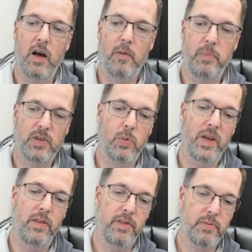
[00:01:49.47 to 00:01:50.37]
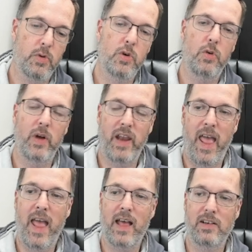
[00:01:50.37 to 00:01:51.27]
between through
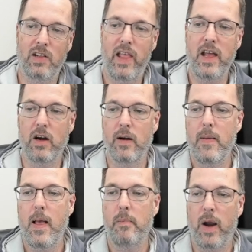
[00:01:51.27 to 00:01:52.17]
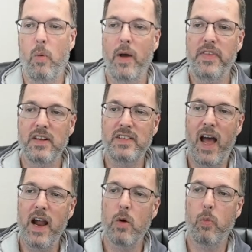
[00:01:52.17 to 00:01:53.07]
and later. But I want the
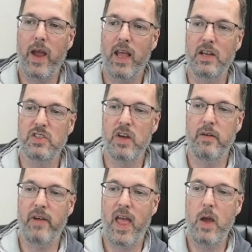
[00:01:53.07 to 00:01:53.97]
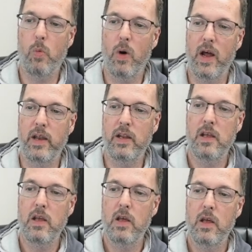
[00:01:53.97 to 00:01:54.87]
entire range of A1
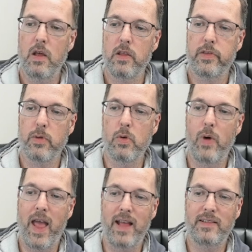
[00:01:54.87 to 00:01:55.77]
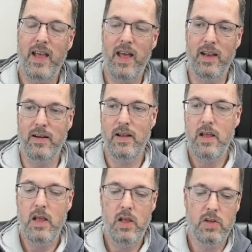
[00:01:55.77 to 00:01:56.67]
through A10.
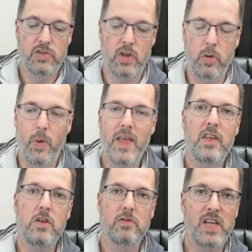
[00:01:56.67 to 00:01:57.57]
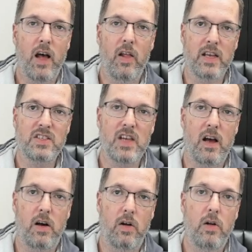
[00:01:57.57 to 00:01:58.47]
So the way that you tell
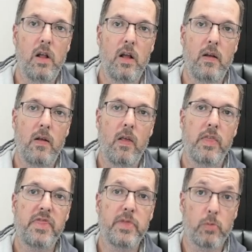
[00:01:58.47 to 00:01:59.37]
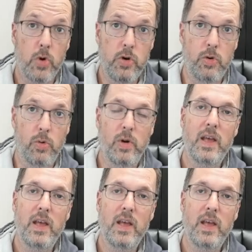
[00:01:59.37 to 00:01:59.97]
Excel through